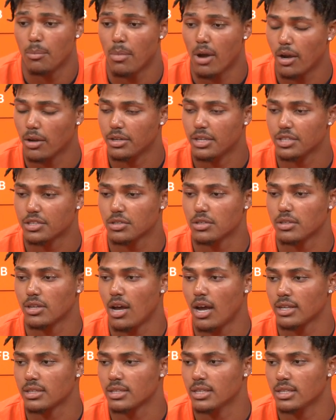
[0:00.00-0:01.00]
initial
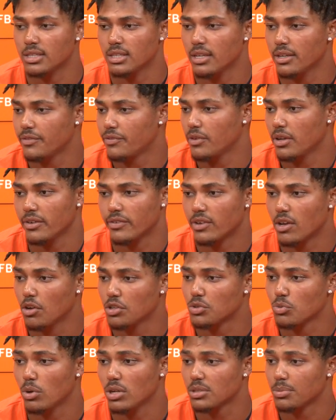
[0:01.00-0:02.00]
thoughts is if coach
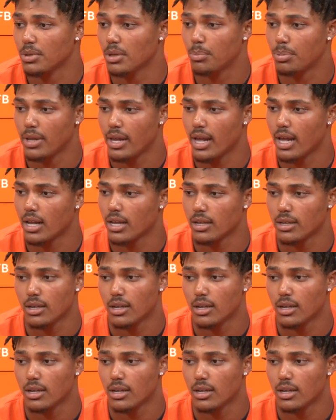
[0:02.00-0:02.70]
wants me to play, you